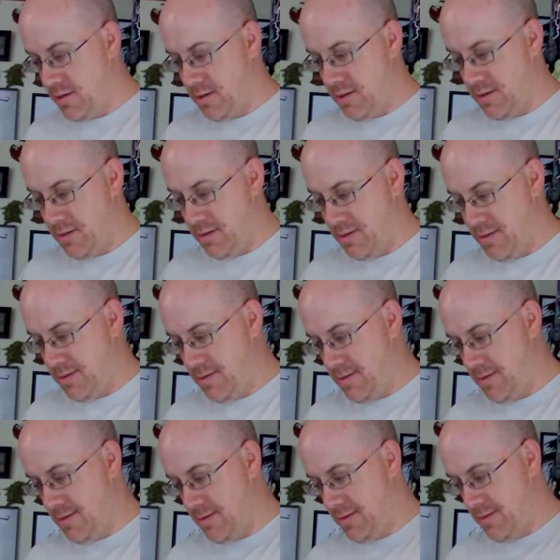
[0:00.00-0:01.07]

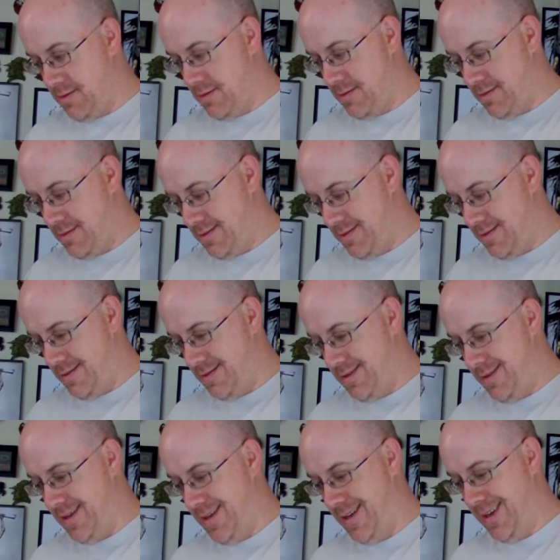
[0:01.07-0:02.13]

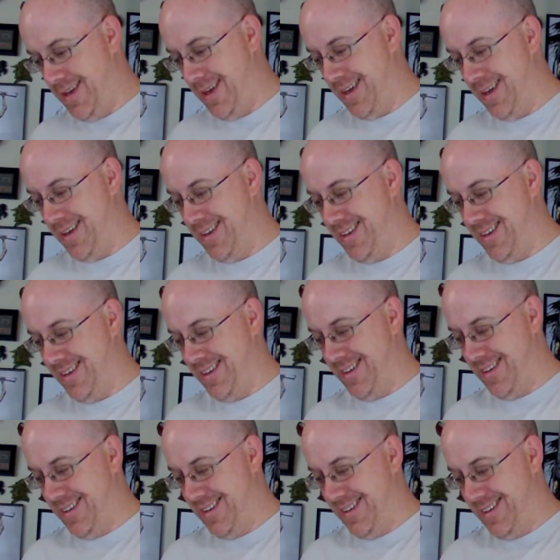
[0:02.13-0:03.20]

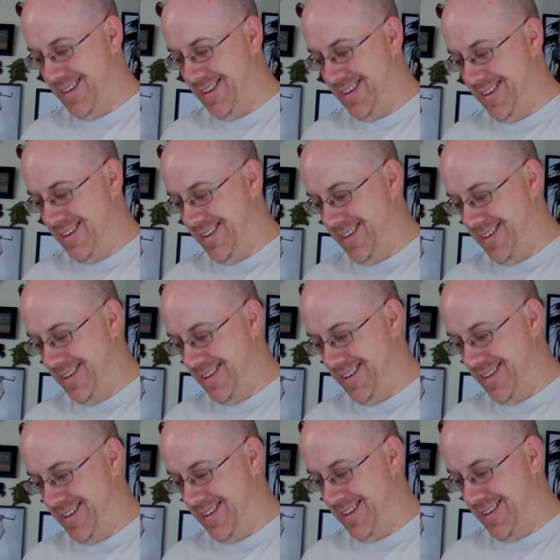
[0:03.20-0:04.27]

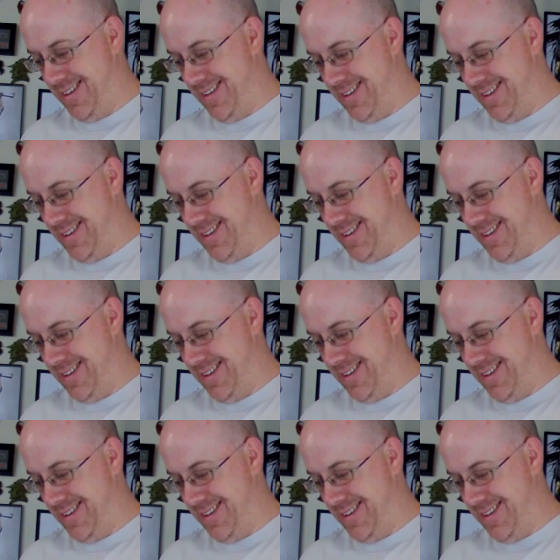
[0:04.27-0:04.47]
Nothing is said.